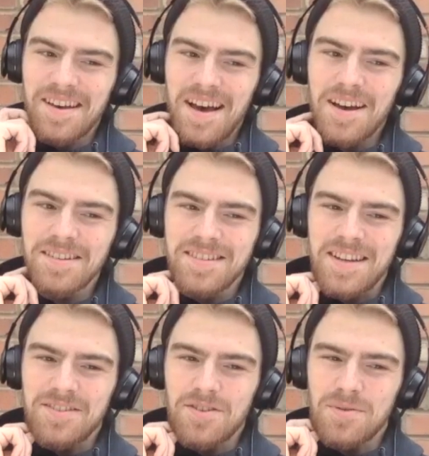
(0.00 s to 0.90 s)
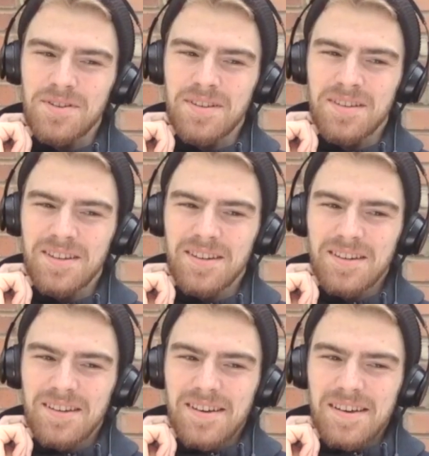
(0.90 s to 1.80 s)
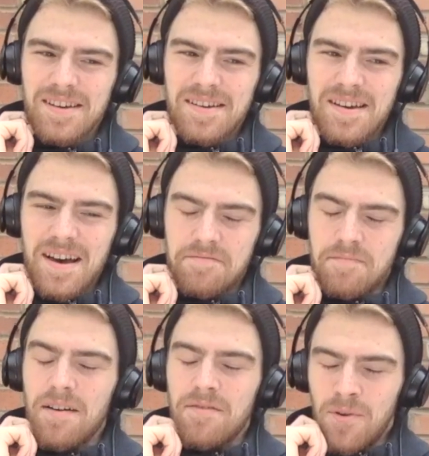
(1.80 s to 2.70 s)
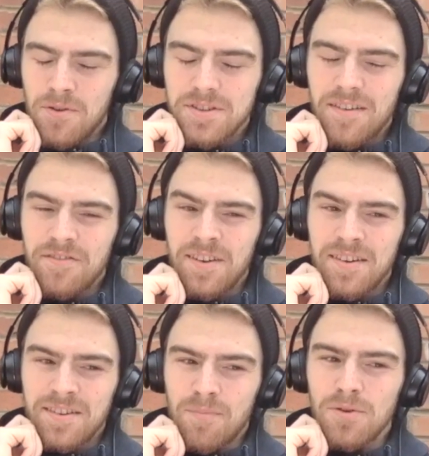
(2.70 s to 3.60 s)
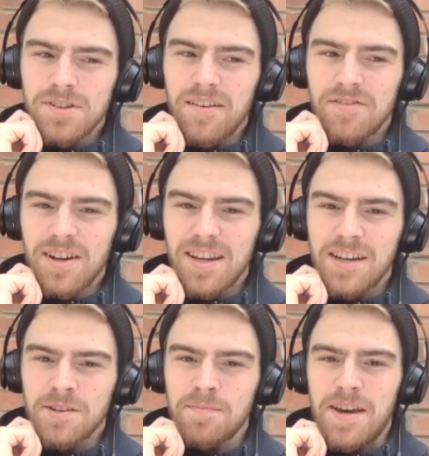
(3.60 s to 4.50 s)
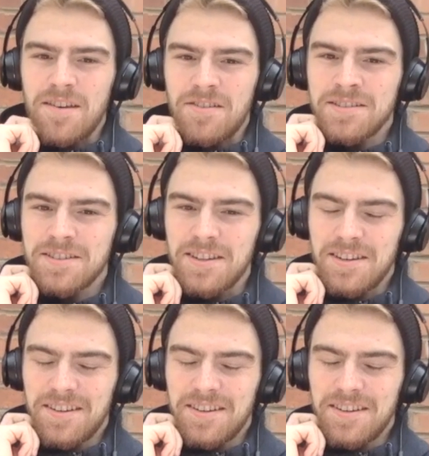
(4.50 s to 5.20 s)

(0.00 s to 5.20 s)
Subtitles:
I'd say so. I've most definitely experienced it.